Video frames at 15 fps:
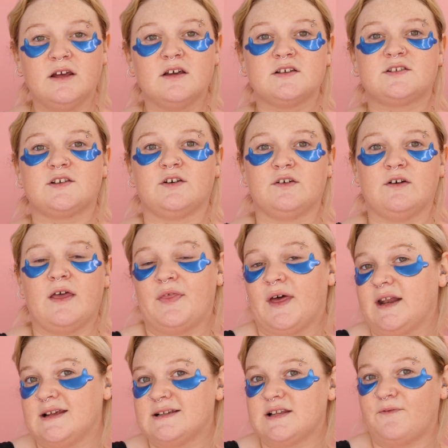So
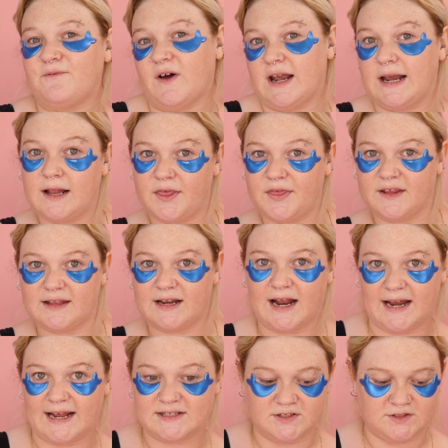that is a fun little thing that I
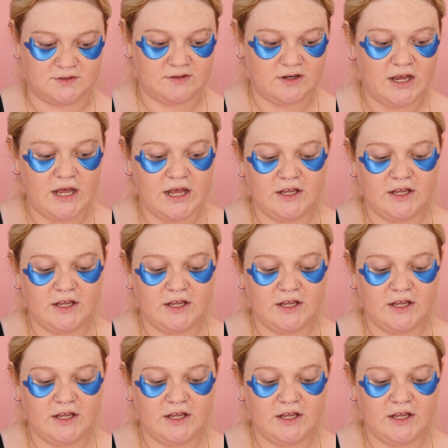like to do.